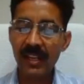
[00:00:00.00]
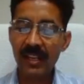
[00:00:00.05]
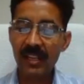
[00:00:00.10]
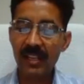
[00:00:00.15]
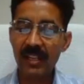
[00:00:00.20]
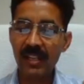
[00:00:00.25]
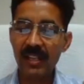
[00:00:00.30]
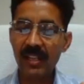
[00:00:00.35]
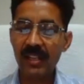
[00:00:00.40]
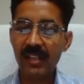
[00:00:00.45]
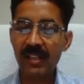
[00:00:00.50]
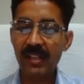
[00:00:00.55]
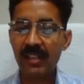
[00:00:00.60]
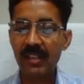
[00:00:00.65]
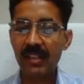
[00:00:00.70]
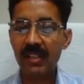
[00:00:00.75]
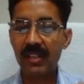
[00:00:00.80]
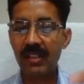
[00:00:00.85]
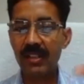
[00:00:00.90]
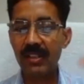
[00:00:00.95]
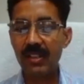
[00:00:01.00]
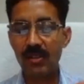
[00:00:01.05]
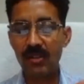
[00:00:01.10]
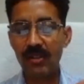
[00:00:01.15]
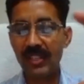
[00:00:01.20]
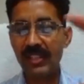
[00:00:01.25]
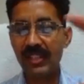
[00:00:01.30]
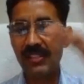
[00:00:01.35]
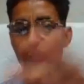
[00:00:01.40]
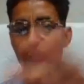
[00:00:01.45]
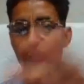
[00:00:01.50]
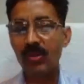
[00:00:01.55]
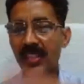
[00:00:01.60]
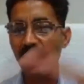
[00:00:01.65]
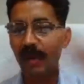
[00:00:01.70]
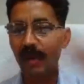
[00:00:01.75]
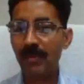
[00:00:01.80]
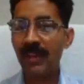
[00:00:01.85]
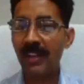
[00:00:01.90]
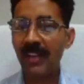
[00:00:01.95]
and uh, you know there's no
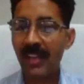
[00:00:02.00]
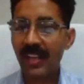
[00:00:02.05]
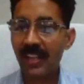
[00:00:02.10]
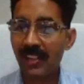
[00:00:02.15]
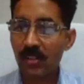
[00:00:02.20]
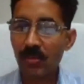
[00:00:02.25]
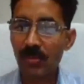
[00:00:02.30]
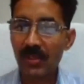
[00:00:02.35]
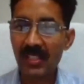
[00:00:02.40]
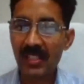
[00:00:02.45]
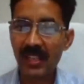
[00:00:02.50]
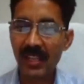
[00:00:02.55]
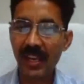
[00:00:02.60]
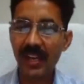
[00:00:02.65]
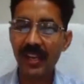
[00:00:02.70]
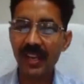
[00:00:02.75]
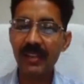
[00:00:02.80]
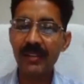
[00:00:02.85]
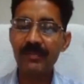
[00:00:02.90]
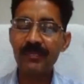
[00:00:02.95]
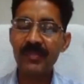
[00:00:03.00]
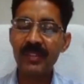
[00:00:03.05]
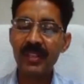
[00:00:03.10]
separate link to be shared